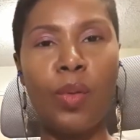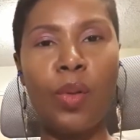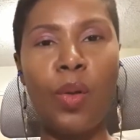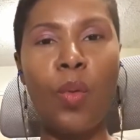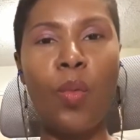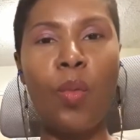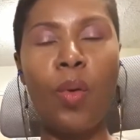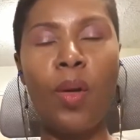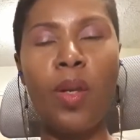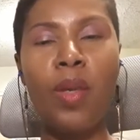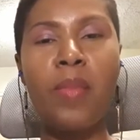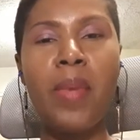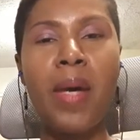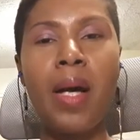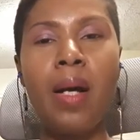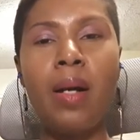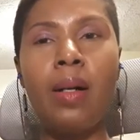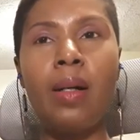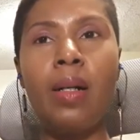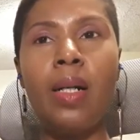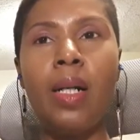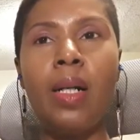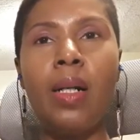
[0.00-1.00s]
Don't worry
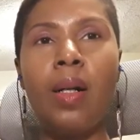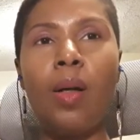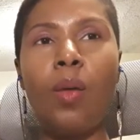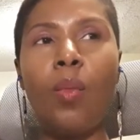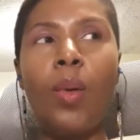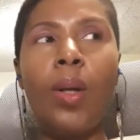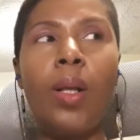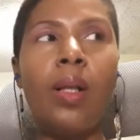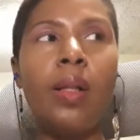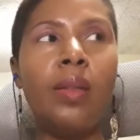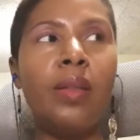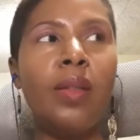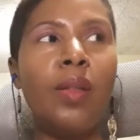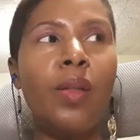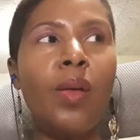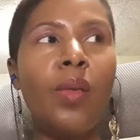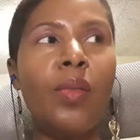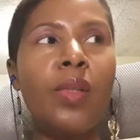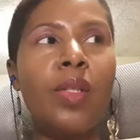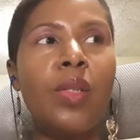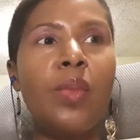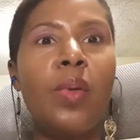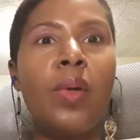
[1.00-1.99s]
about, well,
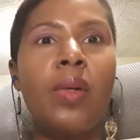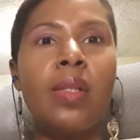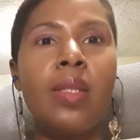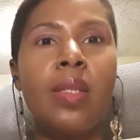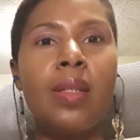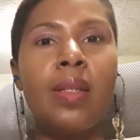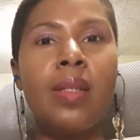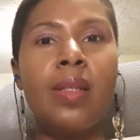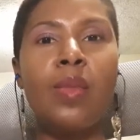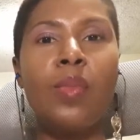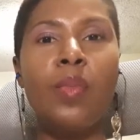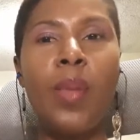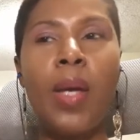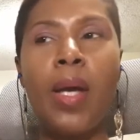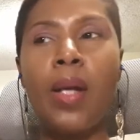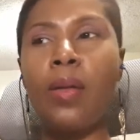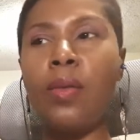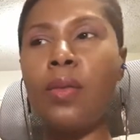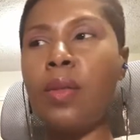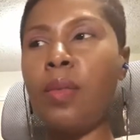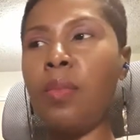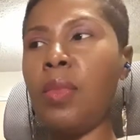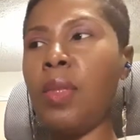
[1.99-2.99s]
this person is
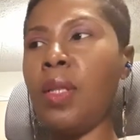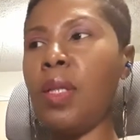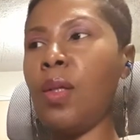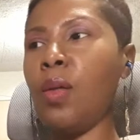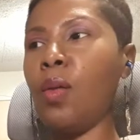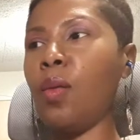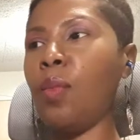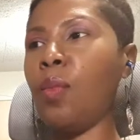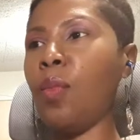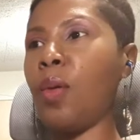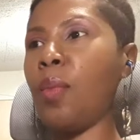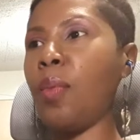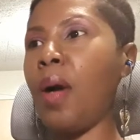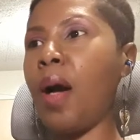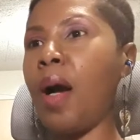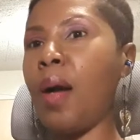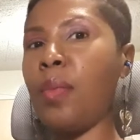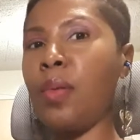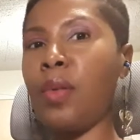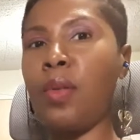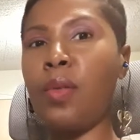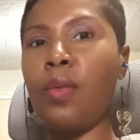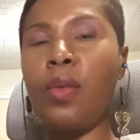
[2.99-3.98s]
better than me or more
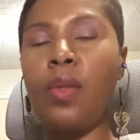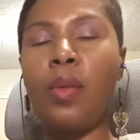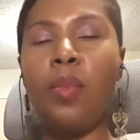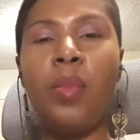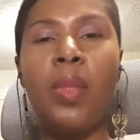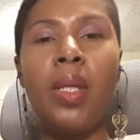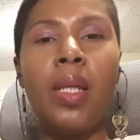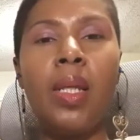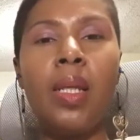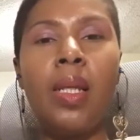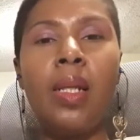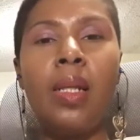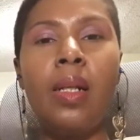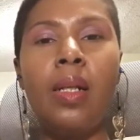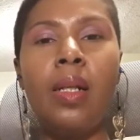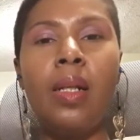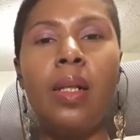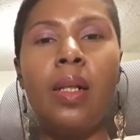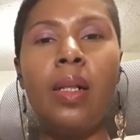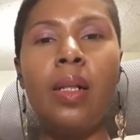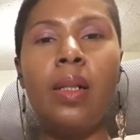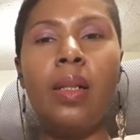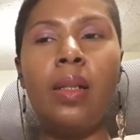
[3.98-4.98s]
popular than me.
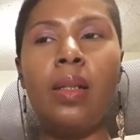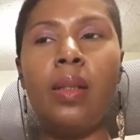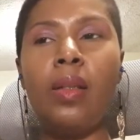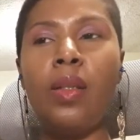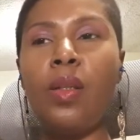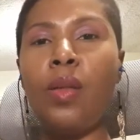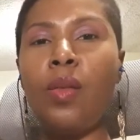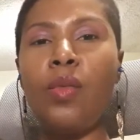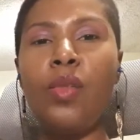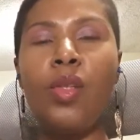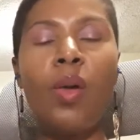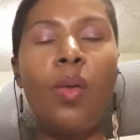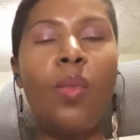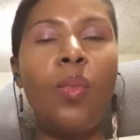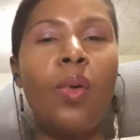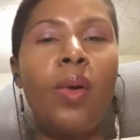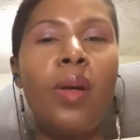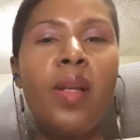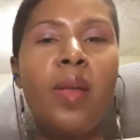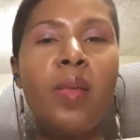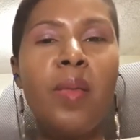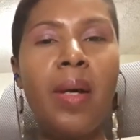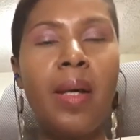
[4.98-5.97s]
Don't
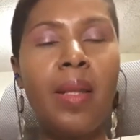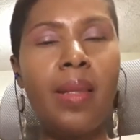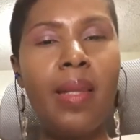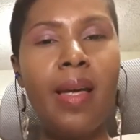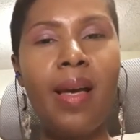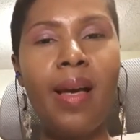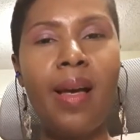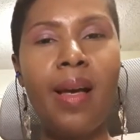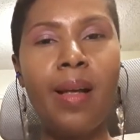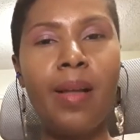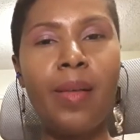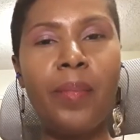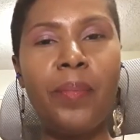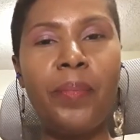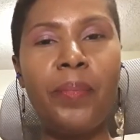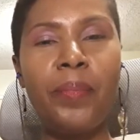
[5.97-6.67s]
worry about that.